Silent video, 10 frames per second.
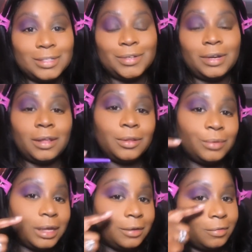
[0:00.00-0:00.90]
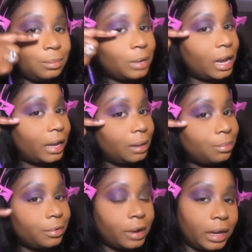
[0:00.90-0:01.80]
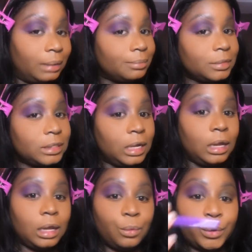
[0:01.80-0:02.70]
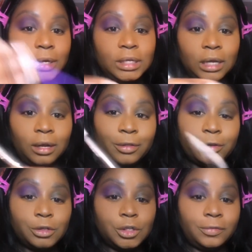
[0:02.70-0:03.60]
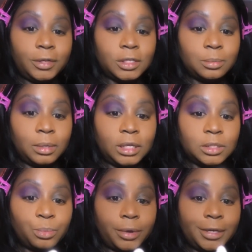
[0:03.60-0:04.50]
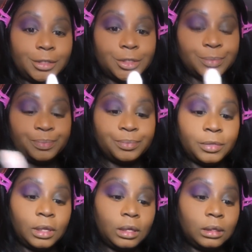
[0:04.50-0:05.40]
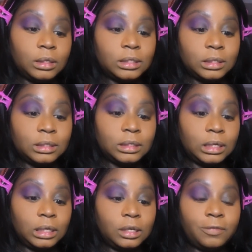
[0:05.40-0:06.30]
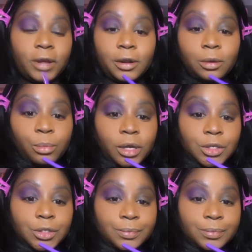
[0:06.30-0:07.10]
now that we have the eye primed, we're gonna take another Juvia's Place brush. This is the definer brush,